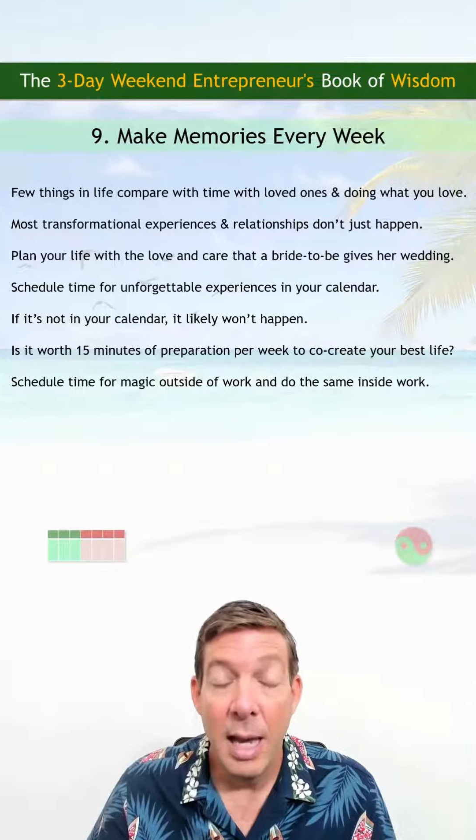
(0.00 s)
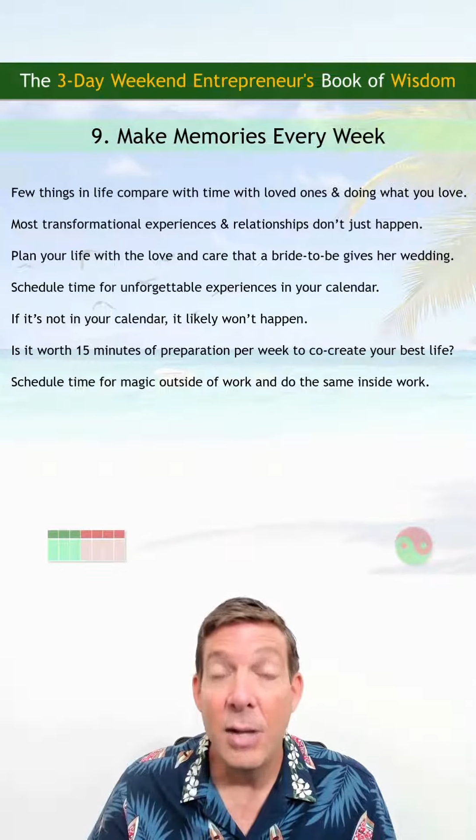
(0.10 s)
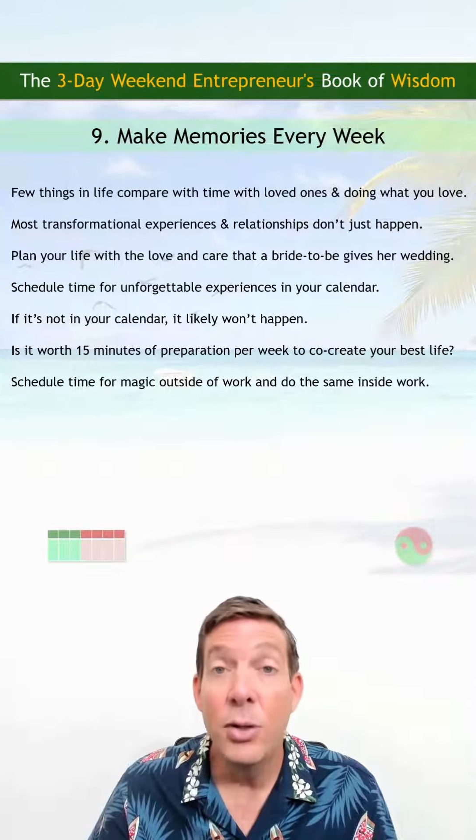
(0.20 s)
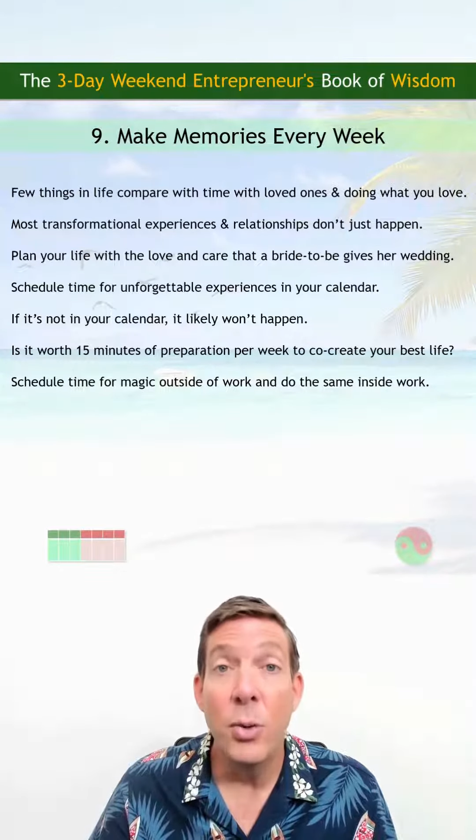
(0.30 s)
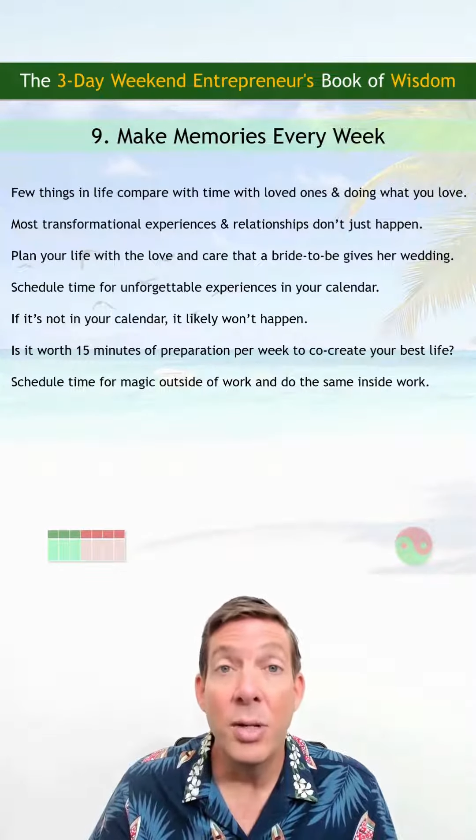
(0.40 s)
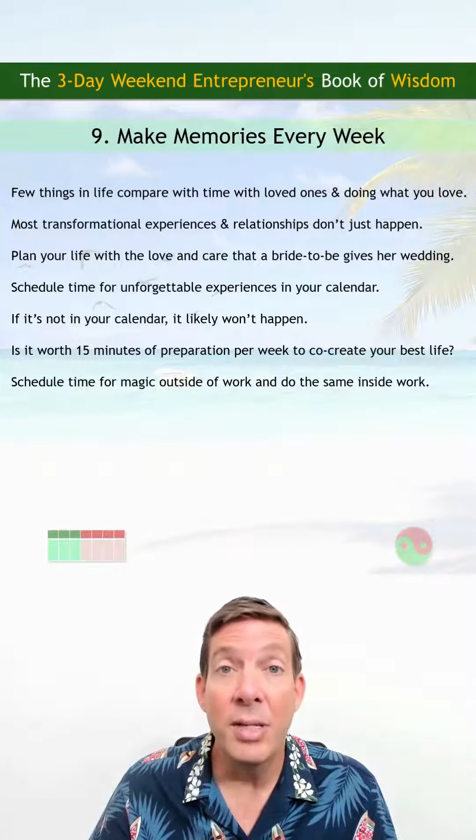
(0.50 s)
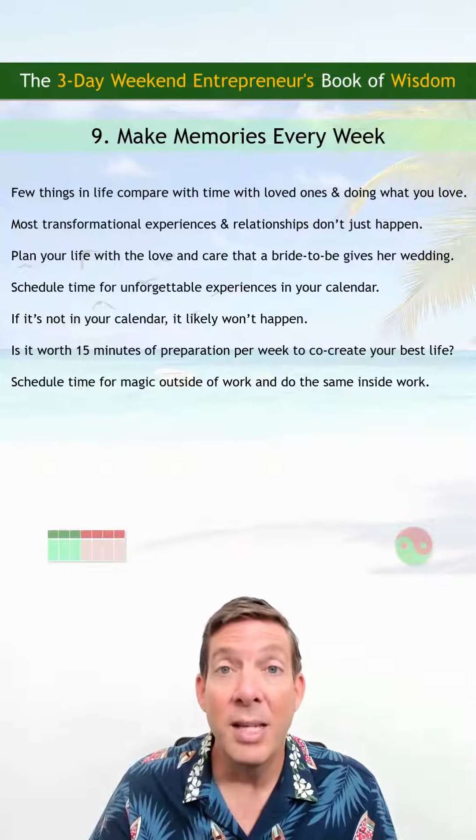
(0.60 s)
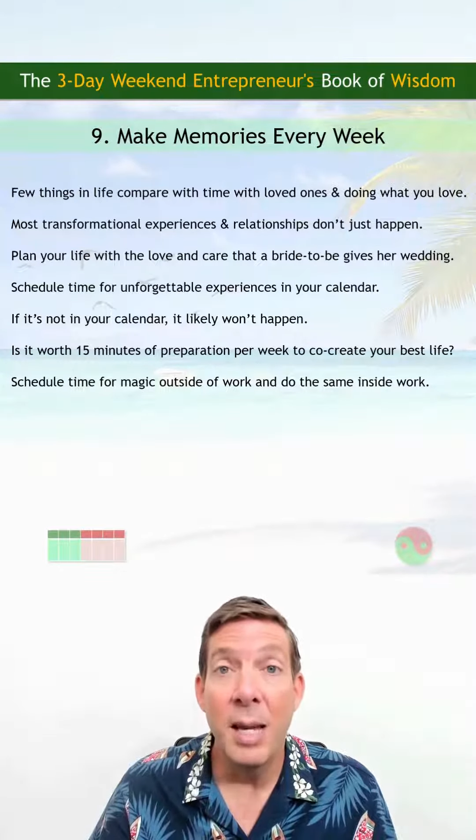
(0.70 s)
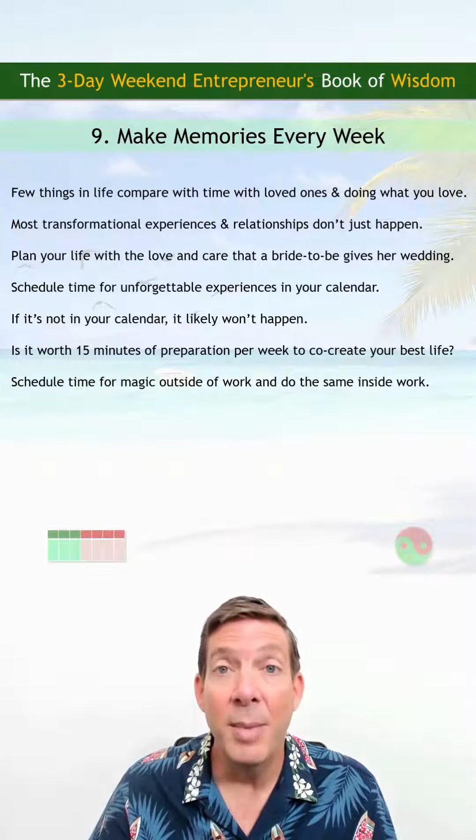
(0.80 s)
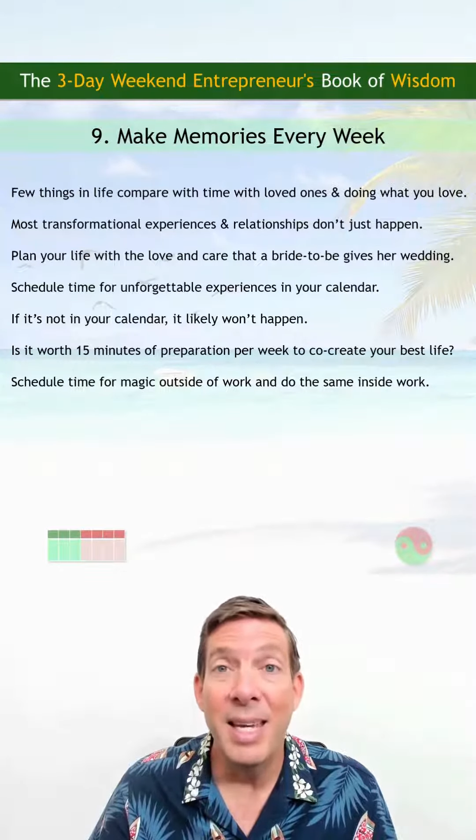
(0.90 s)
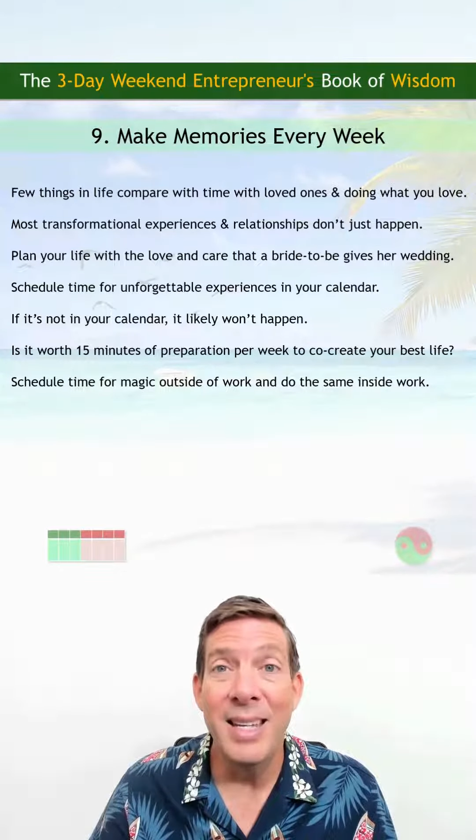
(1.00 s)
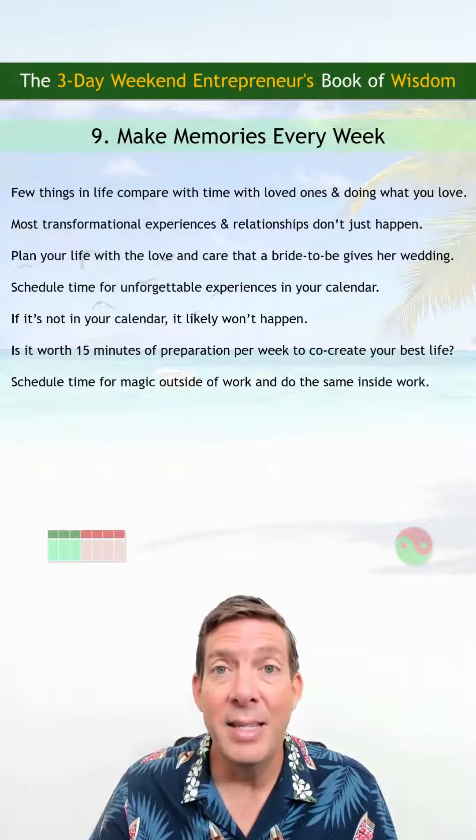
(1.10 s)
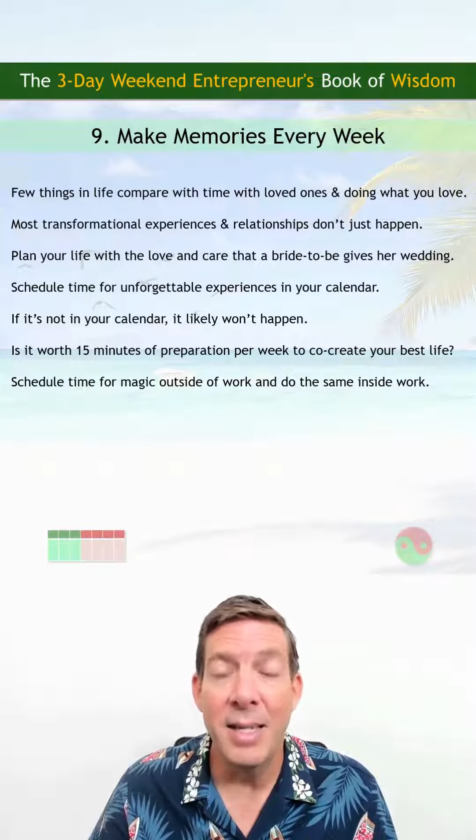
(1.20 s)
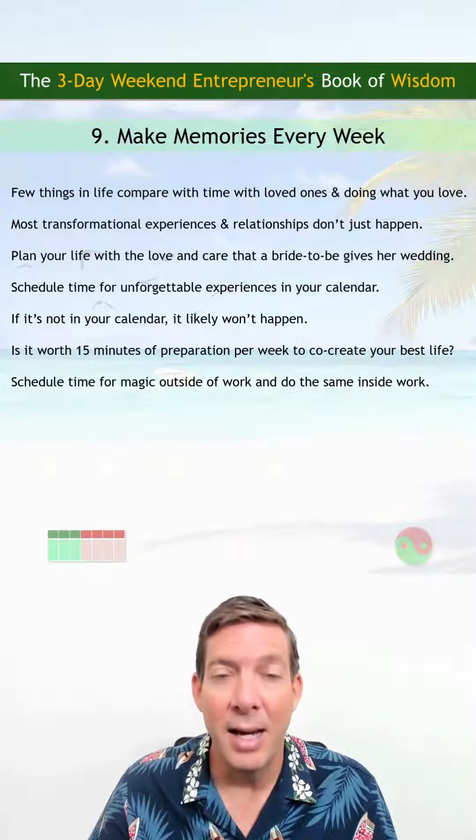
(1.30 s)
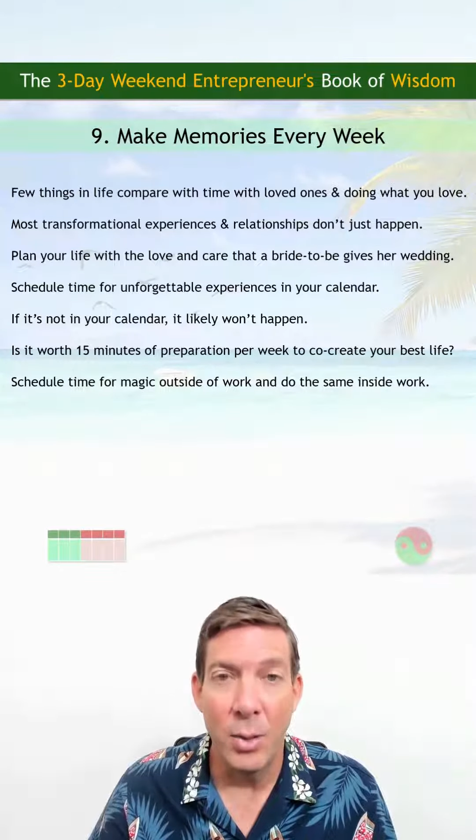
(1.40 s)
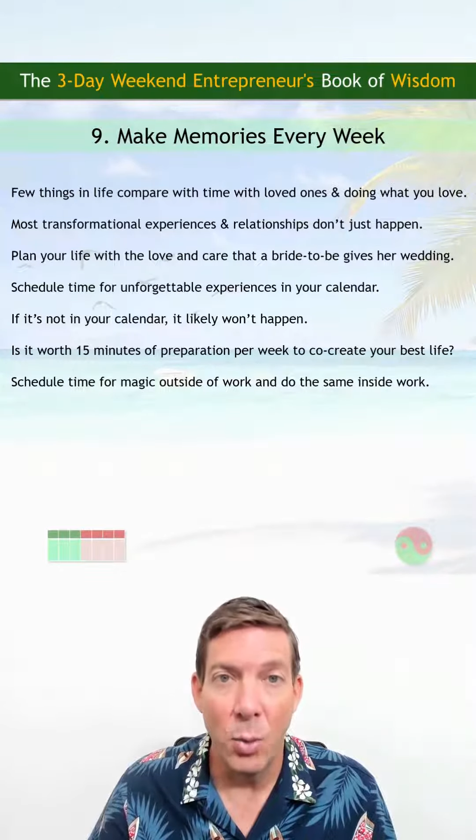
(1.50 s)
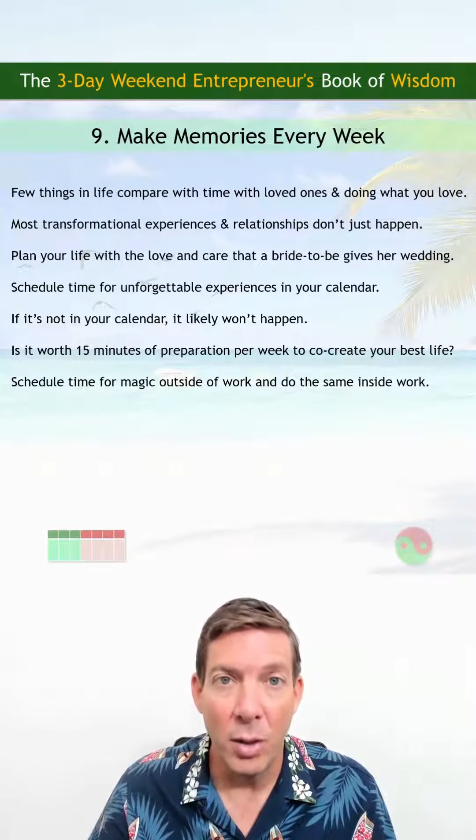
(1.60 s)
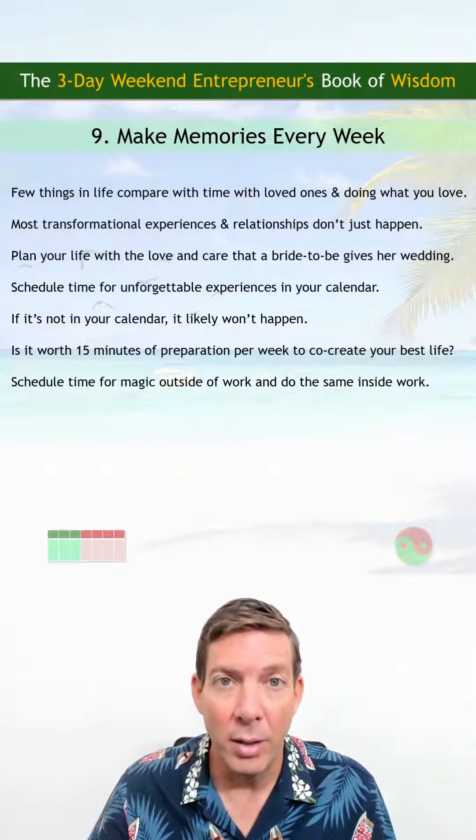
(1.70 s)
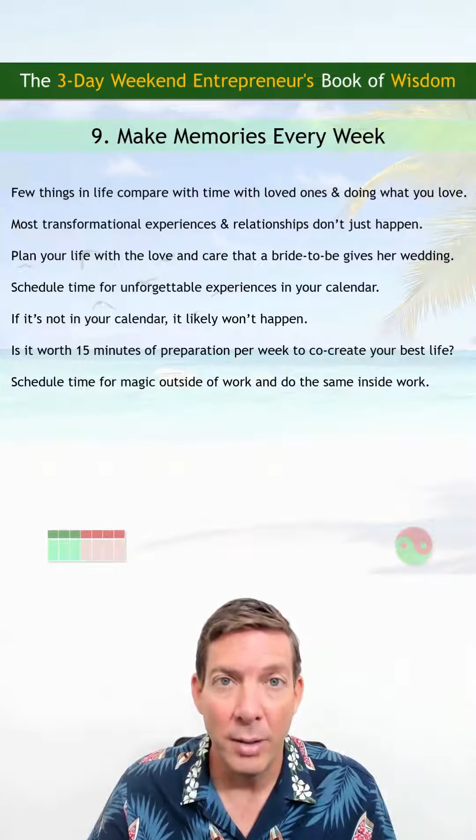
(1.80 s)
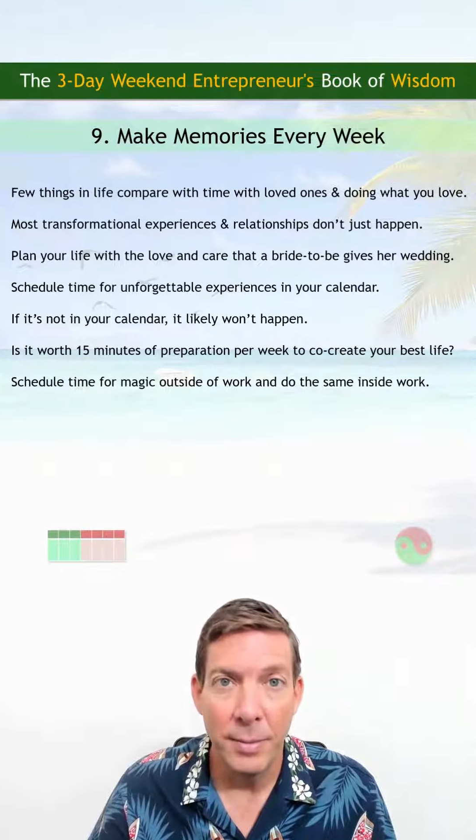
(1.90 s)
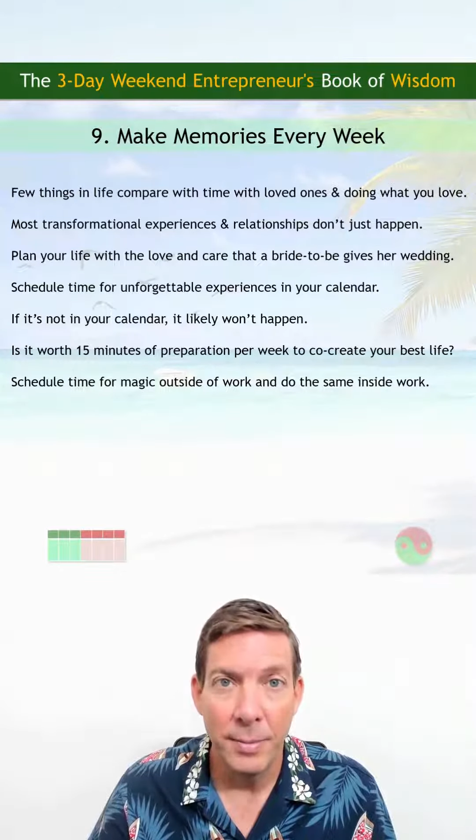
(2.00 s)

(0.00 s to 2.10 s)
and do the same inside work.